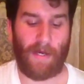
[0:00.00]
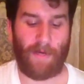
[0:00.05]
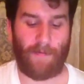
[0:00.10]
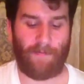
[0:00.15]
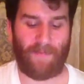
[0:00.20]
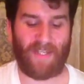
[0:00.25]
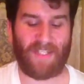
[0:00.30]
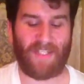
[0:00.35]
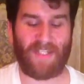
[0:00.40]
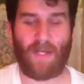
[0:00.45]

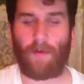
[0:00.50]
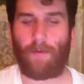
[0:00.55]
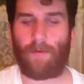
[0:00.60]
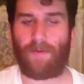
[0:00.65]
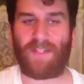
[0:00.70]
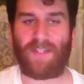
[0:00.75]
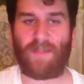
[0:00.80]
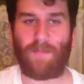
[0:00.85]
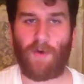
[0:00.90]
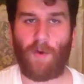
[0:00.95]
They stuck
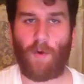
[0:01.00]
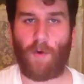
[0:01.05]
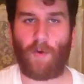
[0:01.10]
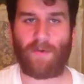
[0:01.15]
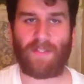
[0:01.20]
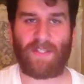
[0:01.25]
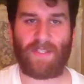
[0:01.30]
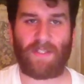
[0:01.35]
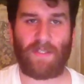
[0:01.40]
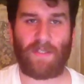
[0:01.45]
with some
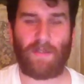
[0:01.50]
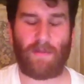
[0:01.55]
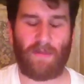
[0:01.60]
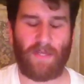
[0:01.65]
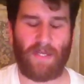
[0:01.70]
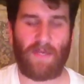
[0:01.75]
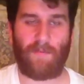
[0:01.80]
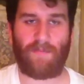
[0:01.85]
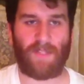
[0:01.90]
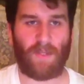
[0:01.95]
core
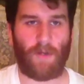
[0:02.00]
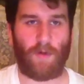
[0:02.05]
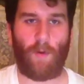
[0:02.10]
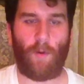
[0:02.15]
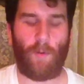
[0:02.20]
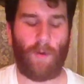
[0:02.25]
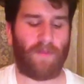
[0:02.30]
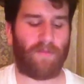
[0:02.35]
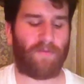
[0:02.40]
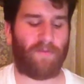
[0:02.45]
themes the
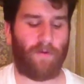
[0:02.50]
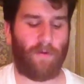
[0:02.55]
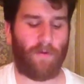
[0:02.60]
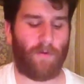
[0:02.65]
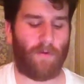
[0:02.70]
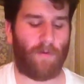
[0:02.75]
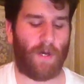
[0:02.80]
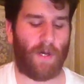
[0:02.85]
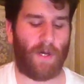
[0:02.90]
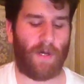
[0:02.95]
whole way
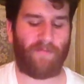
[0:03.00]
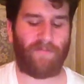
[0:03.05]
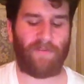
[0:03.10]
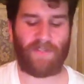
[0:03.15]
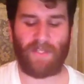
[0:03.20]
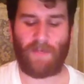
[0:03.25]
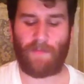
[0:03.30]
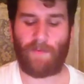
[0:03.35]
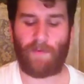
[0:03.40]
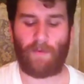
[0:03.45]
through. For
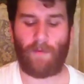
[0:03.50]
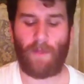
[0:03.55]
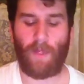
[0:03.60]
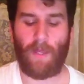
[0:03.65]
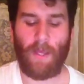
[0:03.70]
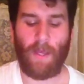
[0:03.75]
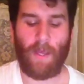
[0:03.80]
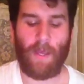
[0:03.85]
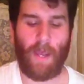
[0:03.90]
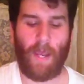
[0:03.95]
example,
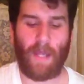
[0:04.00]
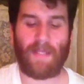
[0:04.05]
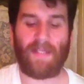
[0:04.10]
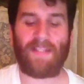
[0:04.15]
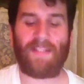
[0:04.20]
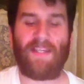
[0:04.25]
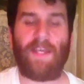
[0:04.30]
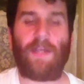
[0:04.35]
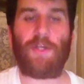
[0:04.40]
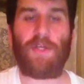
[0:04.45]
any
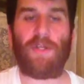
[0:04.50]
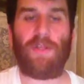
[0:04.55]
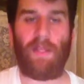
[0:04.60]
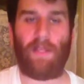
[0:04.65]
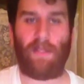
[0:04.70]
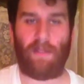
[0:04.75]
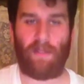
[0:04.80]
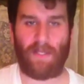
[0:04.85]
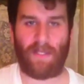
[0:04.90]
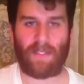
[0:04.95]
section
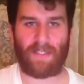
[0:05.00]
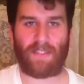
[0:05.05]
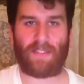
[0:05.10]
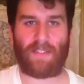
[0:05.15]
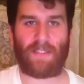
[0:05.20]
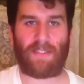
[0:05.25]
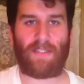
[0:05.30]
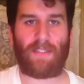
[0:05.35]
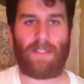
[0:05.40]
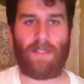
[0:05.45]
that
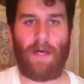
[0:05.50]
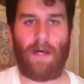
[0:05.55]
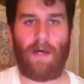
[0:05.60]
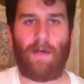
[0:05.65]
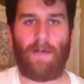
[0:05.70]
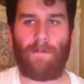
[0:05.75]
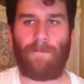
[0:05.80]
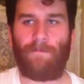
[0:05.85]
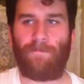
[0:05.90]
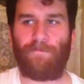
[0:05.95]
lists, what